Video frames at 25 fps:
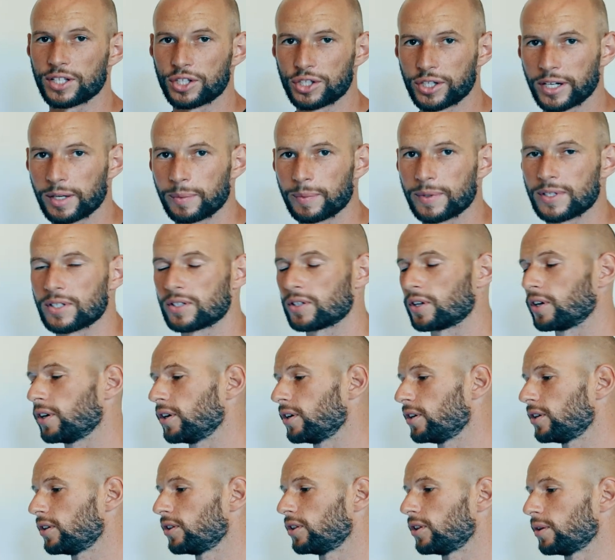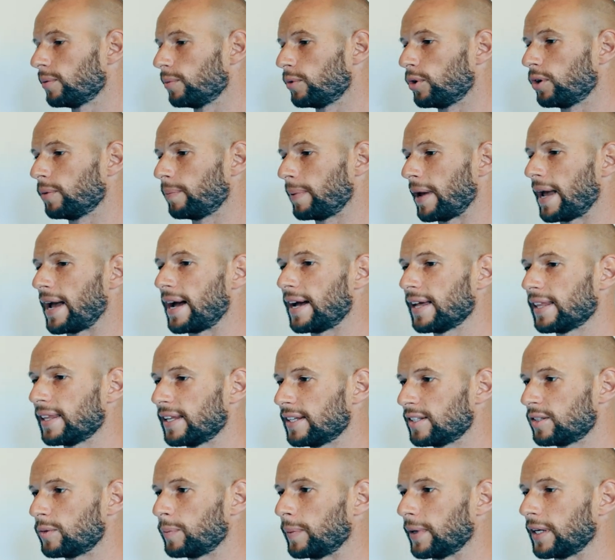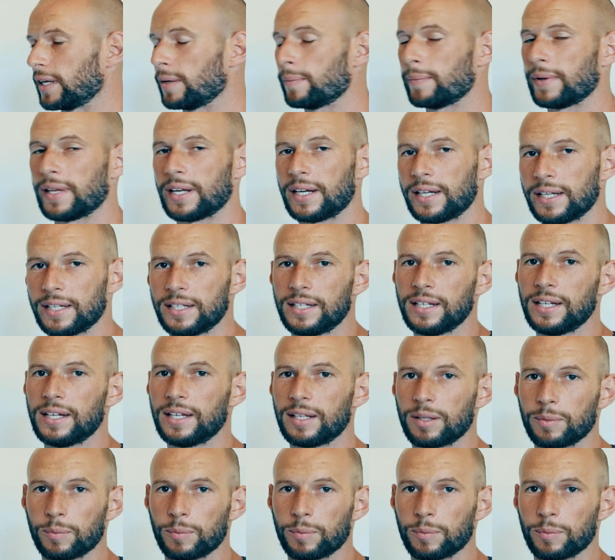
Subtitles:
the treatment zone, the more power that's been emitted,